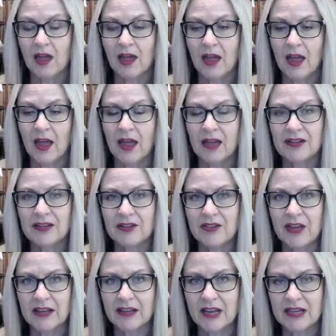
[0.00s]
And in
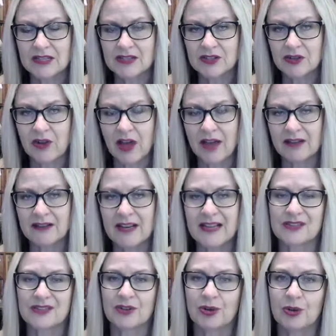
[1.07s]
that case, you had
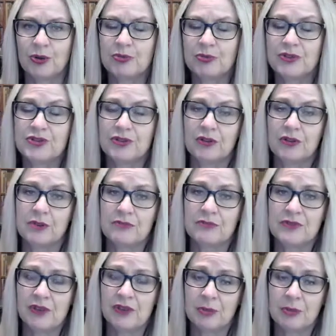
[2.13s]
Esso Petroleum
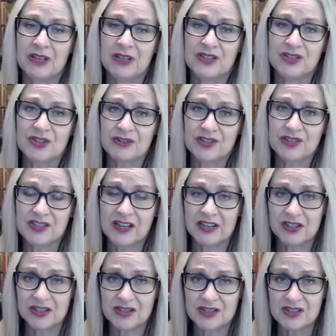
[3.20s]
developing a service
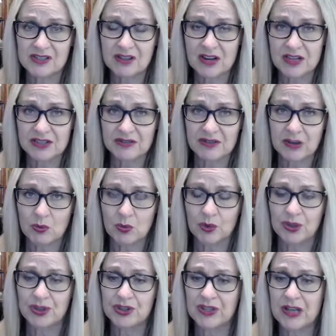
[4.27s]
station site. They
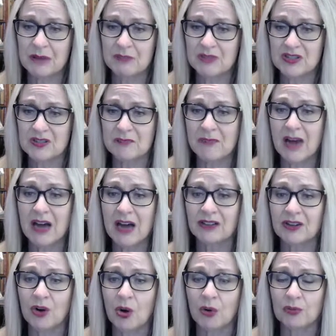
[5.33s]
wanted to get Mr.
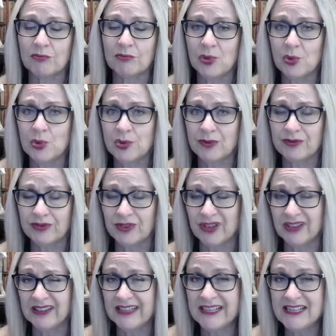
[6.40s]
Marden on board for a
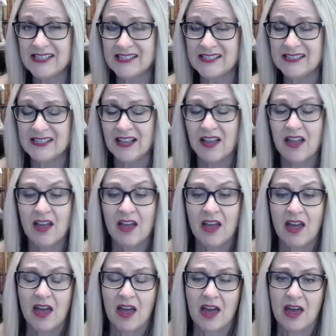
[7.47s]
lease.
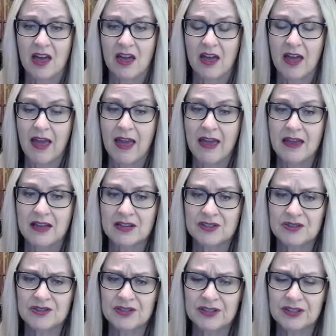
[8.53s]

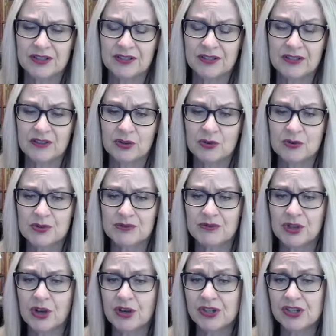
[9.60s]
And in the course of
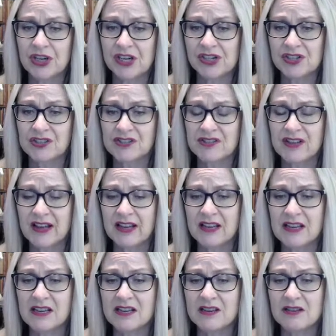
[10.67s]
negotiations,
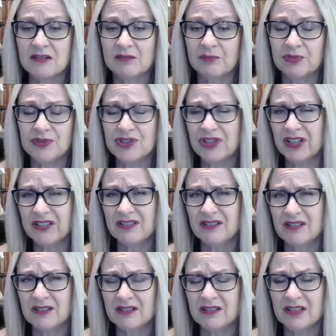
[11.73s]
they projected
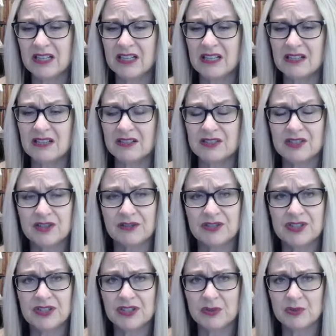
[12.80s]
that the service
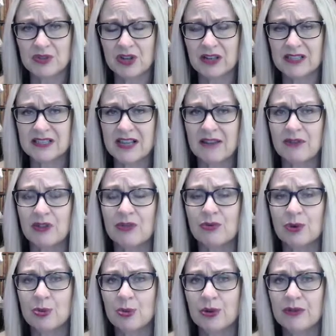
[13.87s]
station was likely to have a
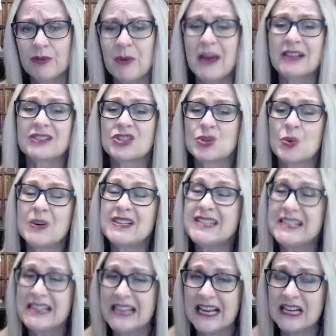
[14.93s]
throughput of about
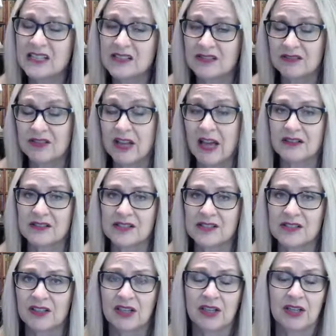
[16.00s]
20,000 gallons
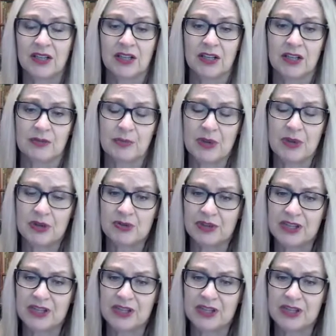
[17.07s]
of petrol a